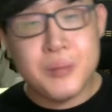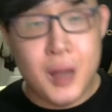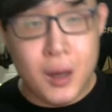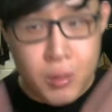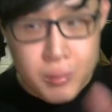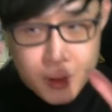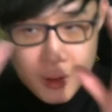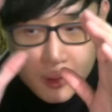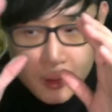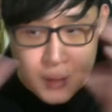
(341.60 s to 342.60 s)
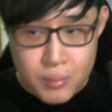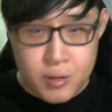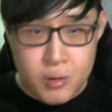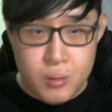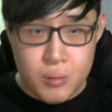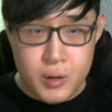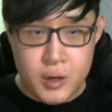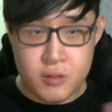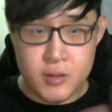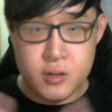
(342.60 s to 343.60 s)
I hope this helps you with
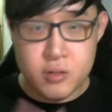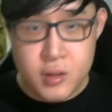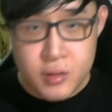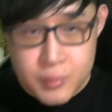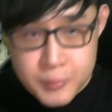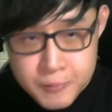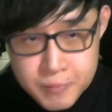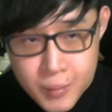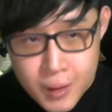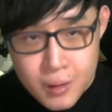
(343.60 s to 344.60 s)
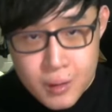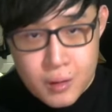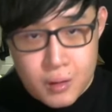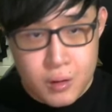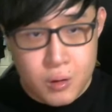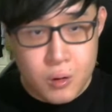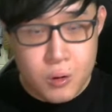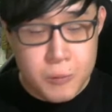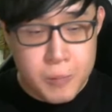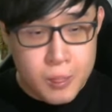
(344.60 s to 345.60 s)
the strategies.
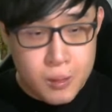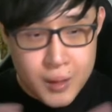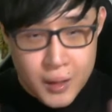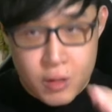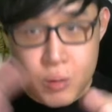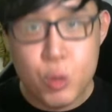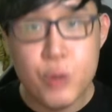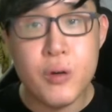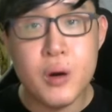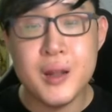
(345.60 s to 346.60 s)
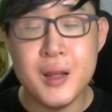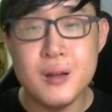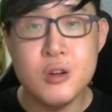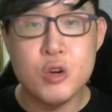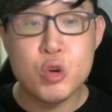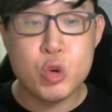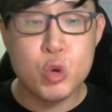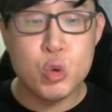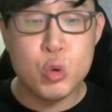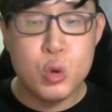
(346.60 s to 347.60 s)
So let's move on then
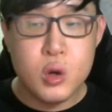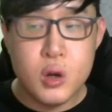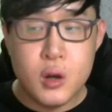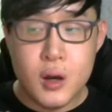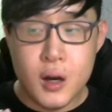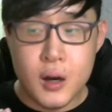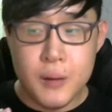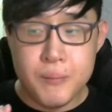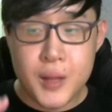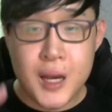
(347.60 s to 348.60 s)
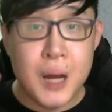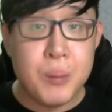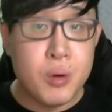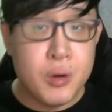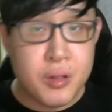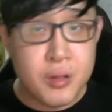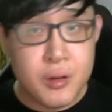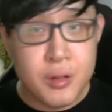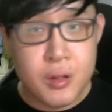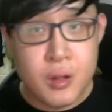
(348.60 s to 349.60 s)
to card
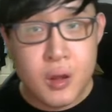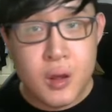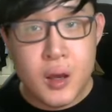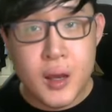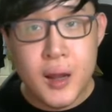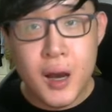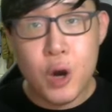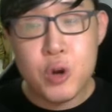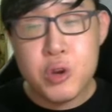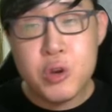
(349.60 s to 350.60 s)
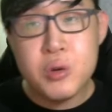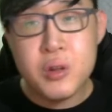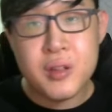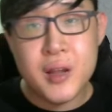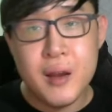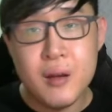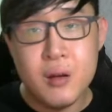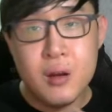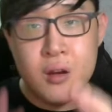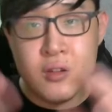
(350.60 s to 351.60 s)
bonuses, and how do you decide
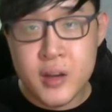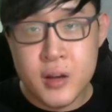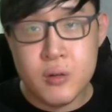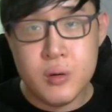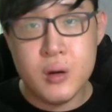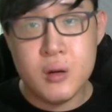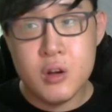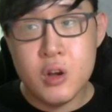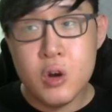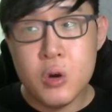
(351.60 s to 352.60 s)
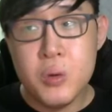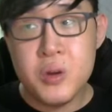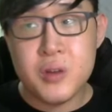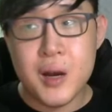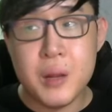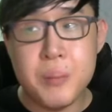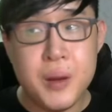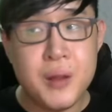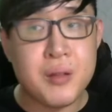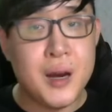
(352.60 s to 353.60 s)
in general which are the
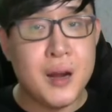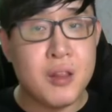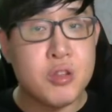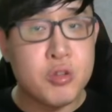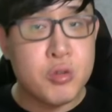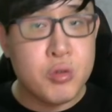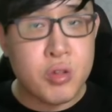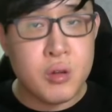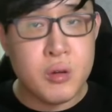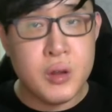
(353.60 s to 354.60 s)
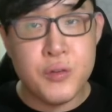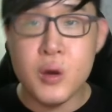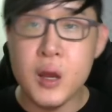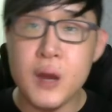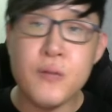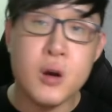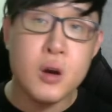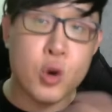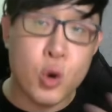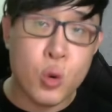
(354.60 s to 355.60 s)
best cards to choose if you have
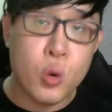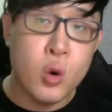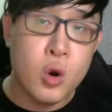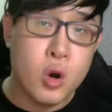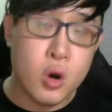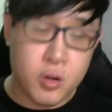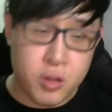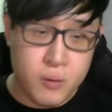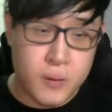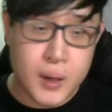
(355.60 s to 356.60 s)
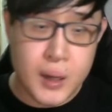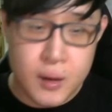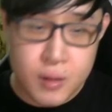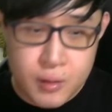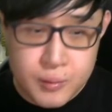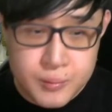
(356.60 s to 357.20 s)
gold or silver cards.